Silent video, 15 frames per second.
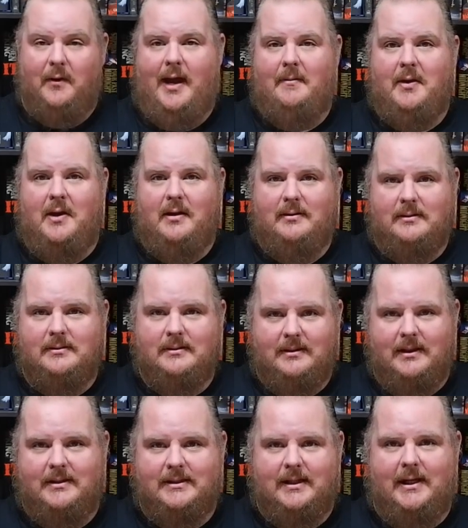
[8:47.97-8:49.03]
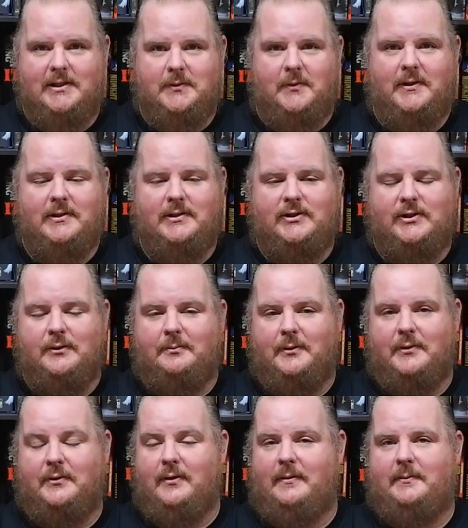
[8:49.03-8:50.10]
Grandma is the next one.
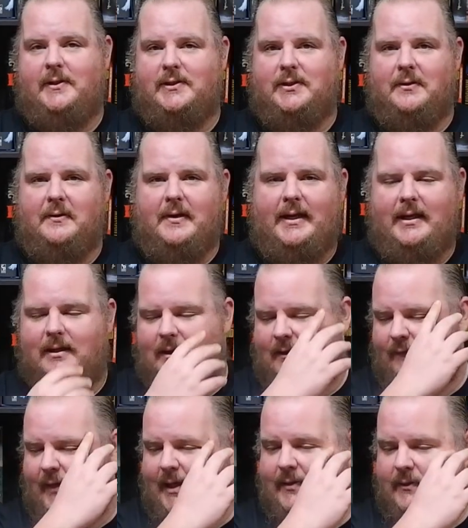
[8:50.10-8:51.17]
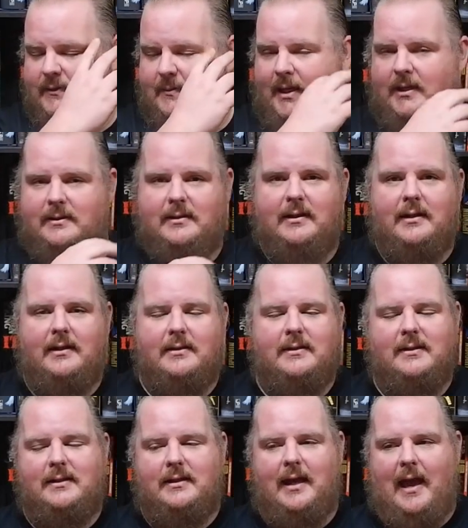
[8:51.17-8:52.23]
Super creepy story. In fact, it was made
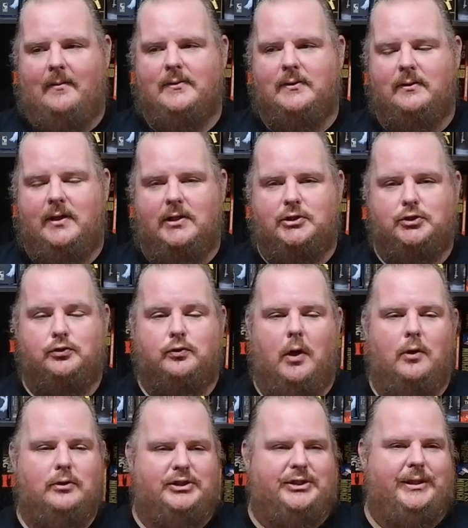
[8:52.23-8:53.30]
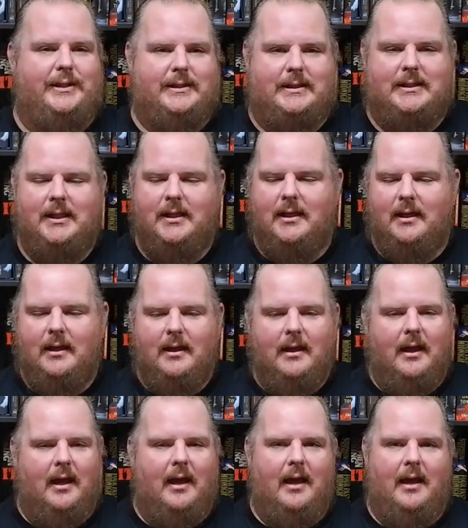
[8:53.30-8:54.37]
into the absolutely atrocious
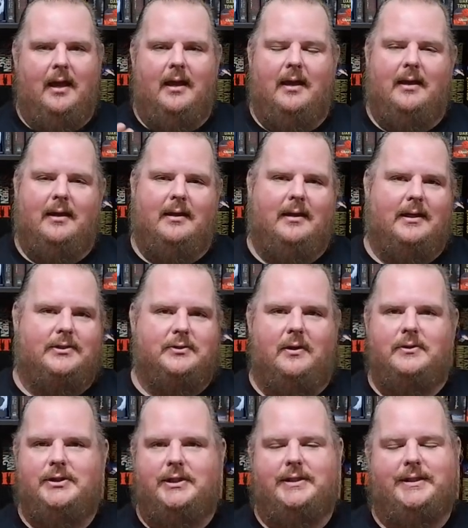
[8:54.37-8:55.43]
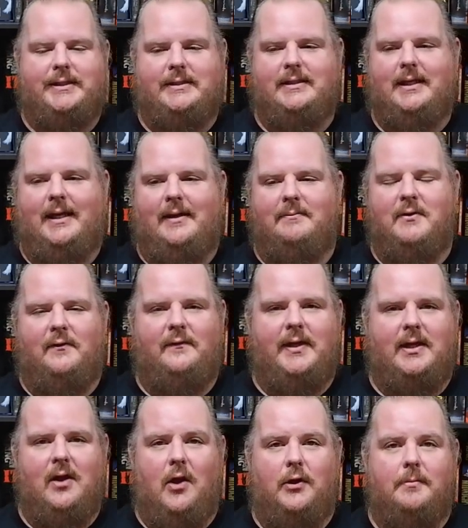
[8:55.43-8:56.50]

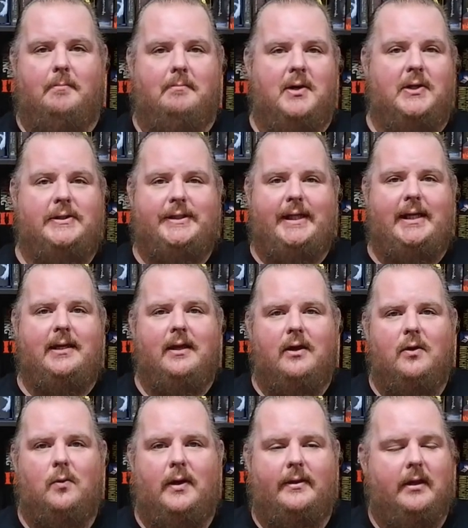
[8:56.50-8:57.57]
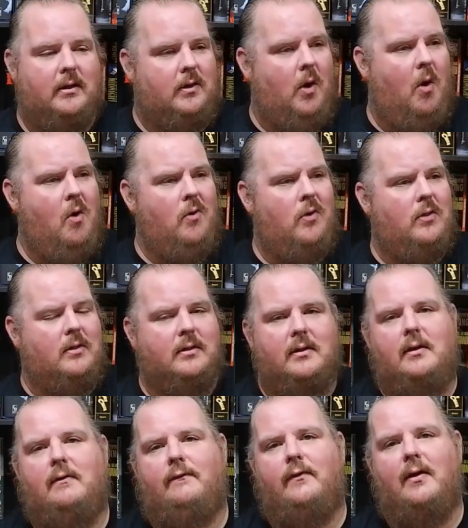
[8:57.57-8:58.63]
movie called Mercy with
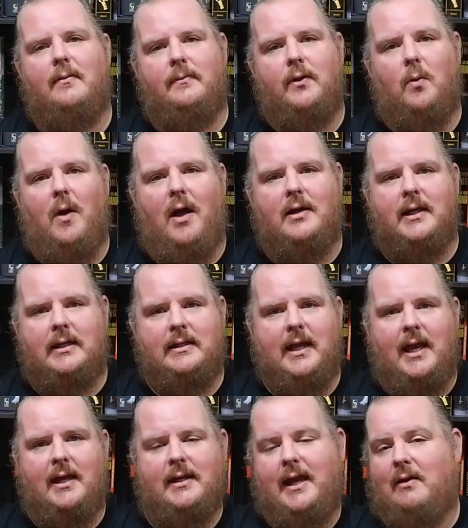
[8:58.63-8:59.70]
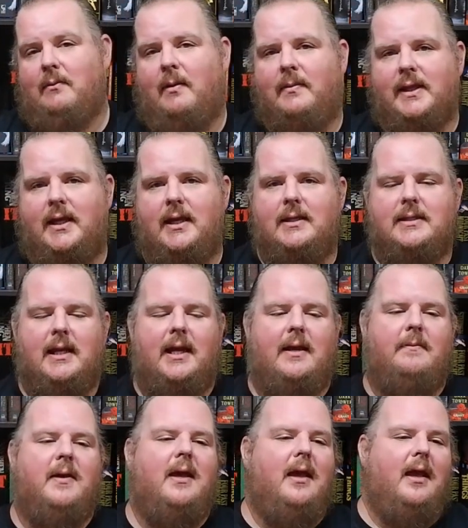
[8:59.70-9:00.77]
Carl from The Walking Dead. Can't remember the kid's
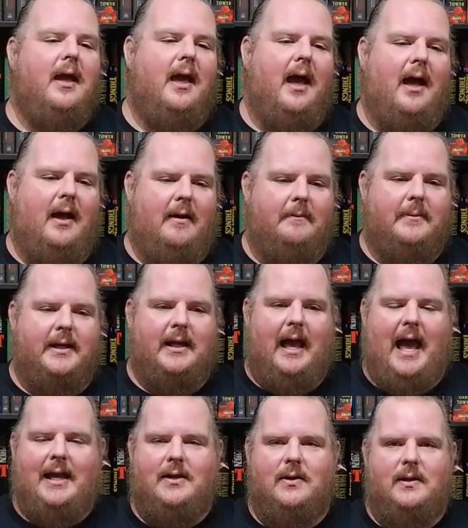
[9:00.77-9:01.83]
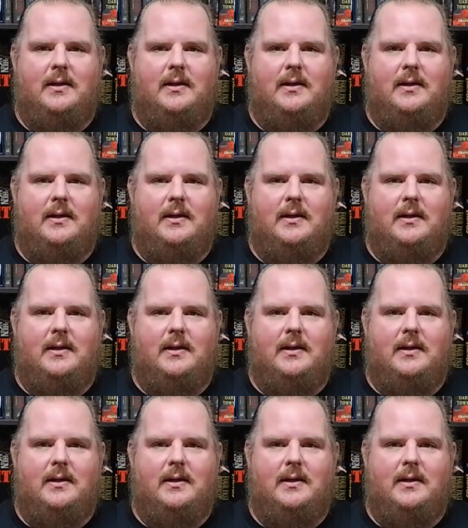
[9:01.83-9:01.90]
name, but I